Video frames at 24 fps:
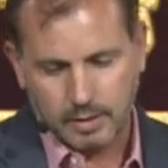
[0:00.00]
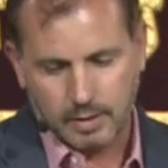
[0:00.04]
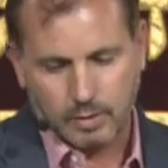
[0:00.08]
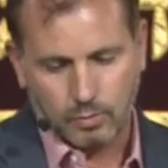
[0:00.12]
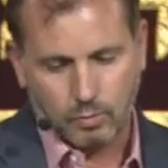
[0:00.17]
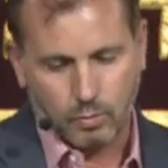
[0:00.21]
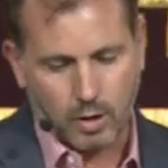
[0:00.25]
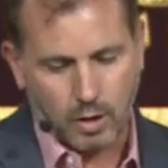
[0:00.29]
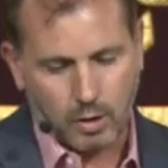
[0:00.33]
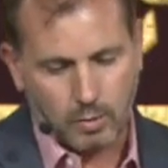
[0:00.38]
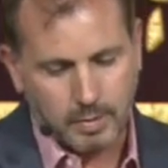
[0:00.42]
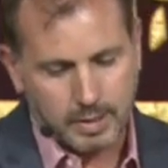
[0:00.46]

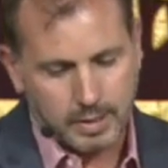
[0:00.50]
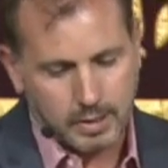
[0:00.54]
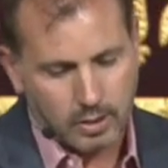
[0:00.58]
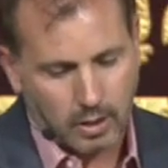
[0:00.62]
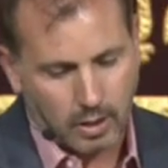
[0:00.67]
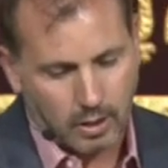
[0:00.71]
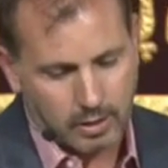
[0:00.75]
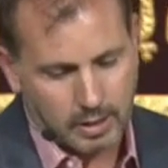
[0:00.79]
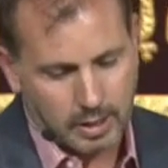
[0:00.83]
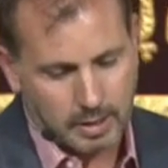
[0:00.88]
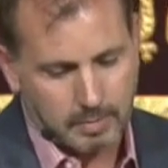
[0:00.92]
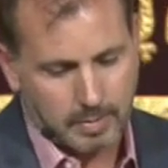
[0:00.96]
What are we
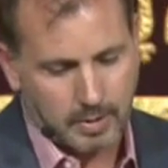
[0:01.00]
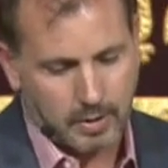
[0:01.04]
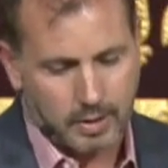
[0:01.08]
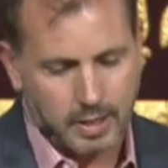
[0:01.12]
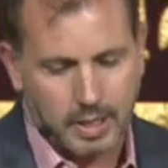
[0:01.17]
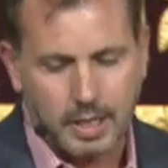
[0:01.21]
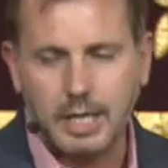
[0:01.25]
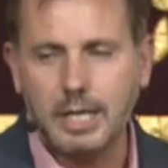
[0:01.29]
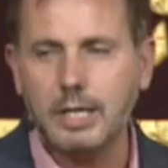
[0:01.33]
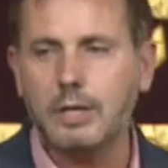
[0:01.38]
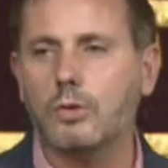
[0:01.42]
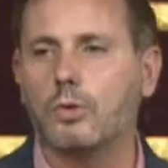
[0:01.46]
talking about?
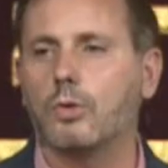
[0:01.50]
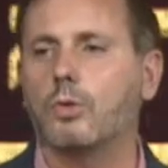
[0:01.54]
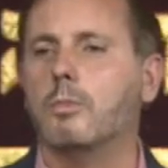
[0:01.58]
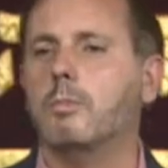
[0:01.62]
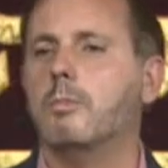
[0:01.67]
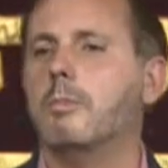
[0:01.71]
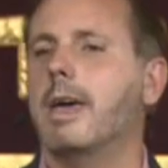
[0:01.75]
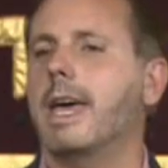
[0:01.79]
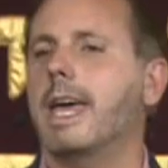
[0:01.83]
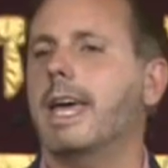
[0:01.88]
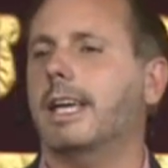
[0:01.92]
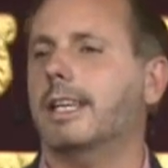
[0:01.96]
He who
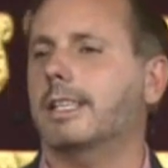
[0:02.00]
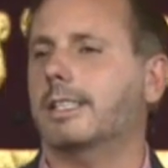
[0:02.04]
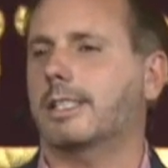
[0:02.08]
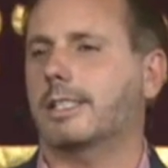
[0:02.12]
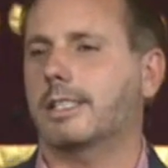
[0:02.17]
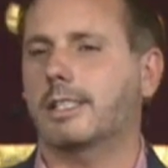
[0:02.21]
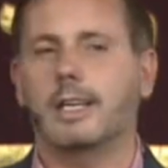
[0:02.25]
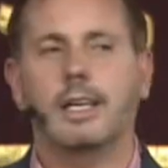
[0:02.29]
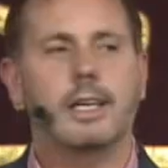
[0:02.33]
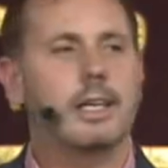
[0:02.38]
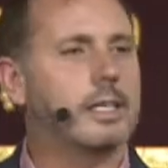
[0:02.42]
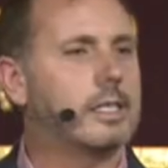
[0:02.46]

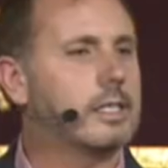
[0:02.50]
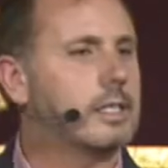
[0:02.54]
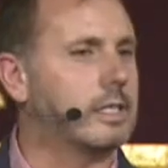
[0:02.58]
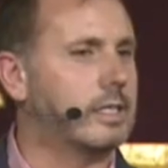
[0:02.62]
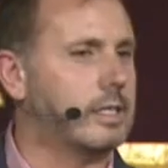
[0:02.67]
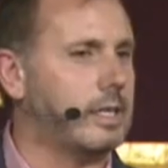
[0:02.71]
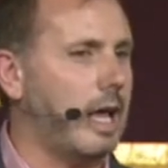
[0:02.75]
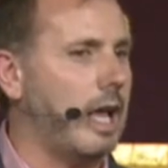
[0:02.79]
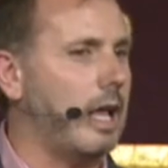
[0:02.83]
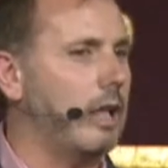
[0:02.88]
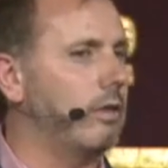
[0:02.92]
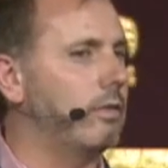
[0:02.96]
makes
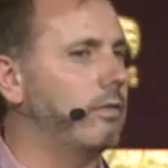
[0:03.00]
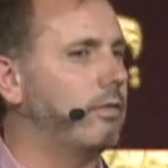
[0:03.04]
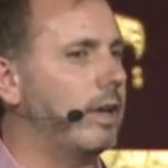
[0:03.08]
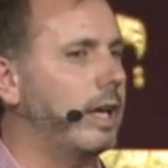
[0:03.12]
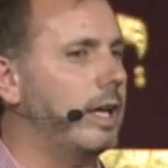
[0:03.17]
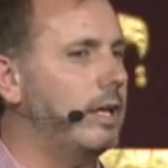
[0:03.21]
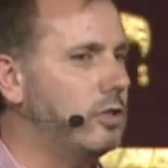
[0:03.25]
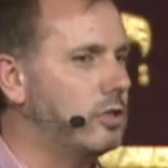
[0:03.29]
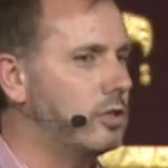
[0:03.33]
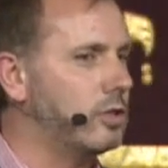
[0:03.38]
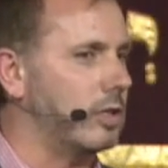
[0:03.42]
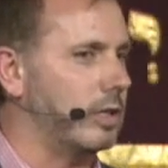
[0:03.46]

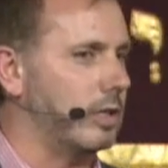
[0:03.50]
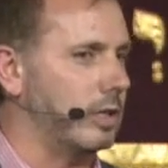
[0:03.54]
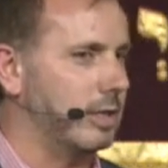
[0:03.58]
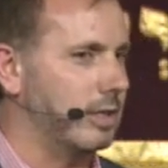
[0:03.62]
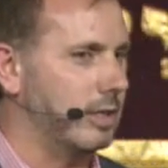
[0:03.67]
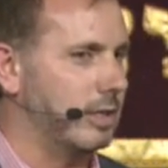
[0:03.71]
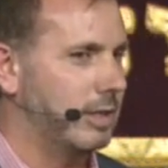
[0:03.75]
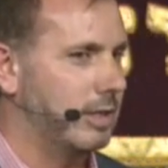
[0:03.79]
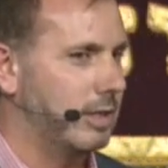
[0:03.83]
salvation.